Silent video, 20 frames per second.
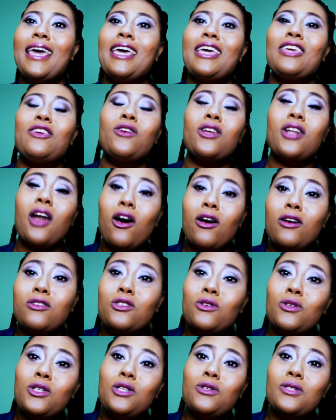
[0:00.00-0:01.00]
You can
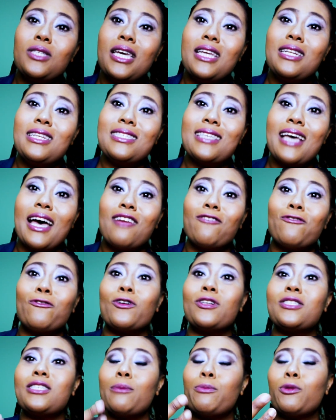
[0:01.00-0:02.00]
also use InDesign, for
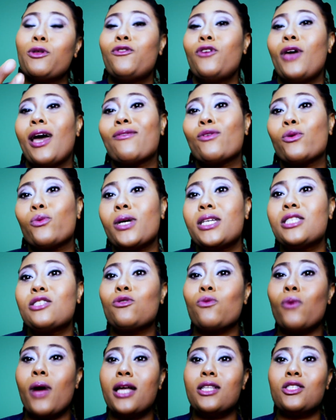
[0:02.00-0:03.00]
example, if you have a
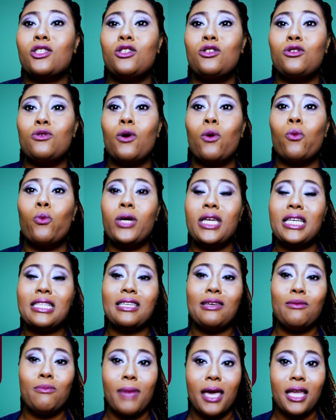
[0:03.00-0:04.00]
restaurant, to do a
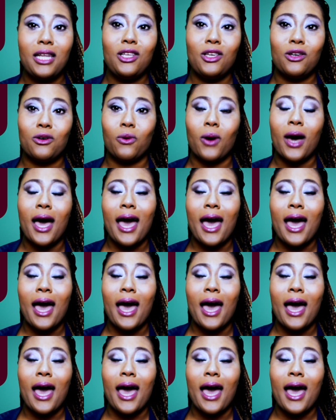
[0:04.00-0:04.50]
weekly menu.